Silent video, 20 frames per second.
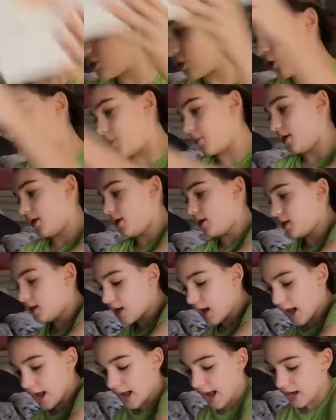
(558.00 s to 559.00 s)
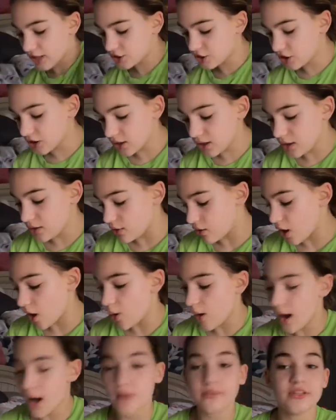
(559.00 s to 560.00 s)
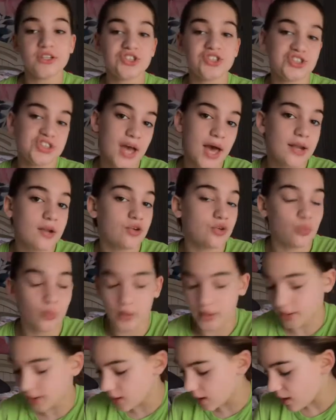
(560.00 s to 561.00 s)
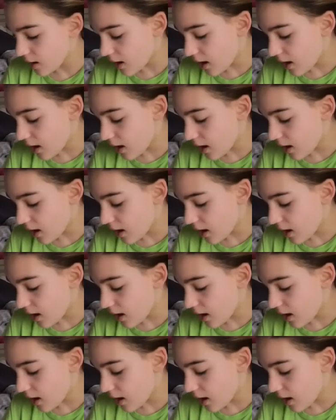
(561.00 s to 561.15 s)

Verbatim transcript: so pretty. I actually know how these shadows work.